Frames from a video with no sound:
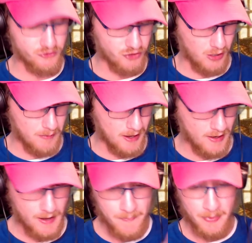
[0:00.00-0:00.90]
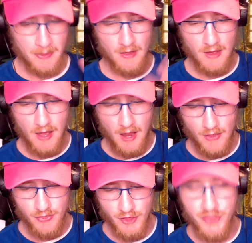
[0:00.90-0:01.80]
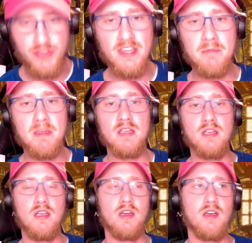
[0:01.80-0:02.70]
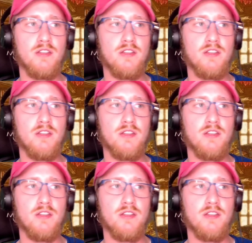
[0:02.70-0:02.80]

all about it. The theming,